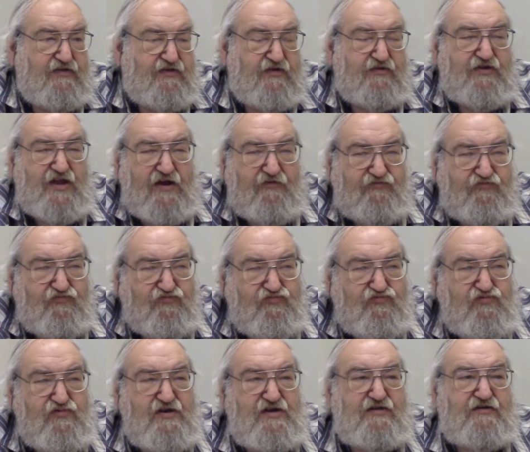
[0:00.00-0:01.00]
They're not
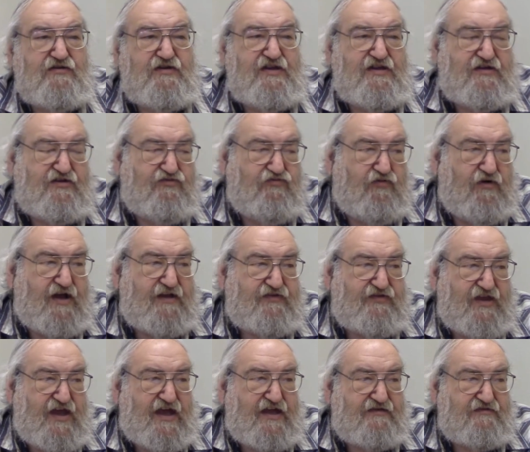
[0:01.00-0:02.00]
really
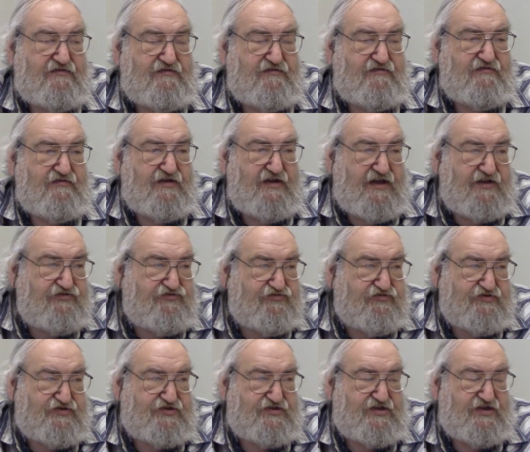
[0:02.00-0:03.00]
quite that
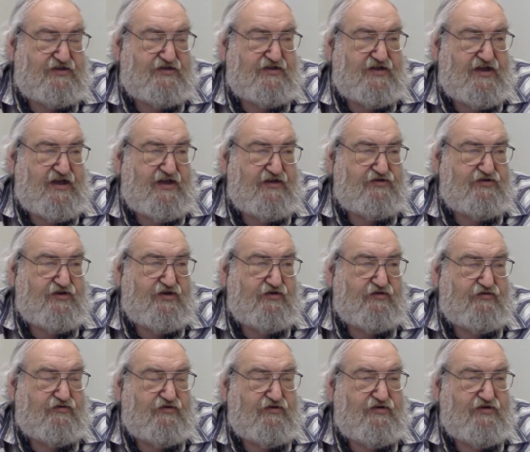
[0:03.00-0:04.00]
interested in
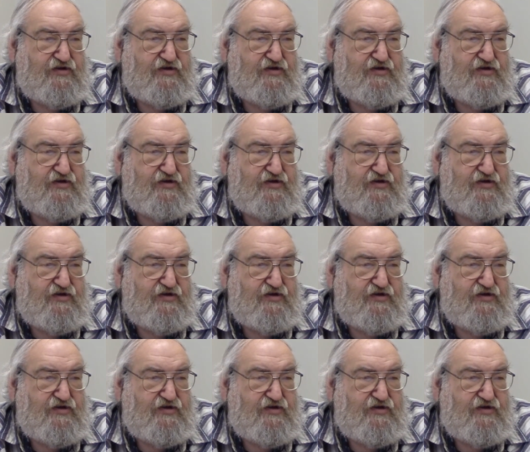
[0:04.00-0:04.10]
you.